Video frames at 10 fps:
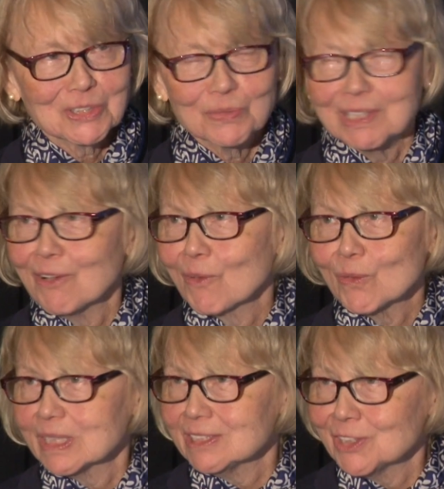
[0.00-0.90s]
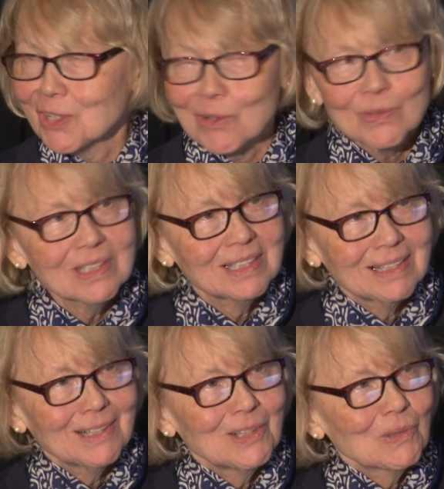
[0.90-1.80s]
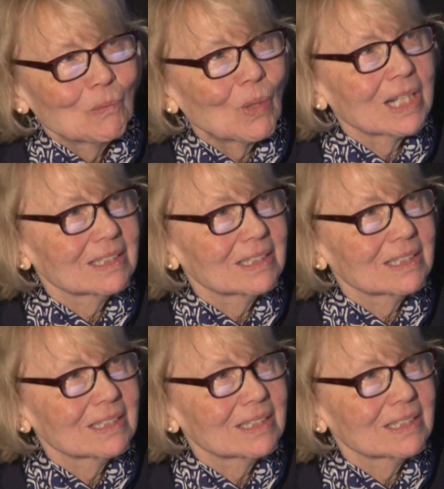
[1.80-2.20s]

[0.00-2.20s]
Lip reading: We don't always know what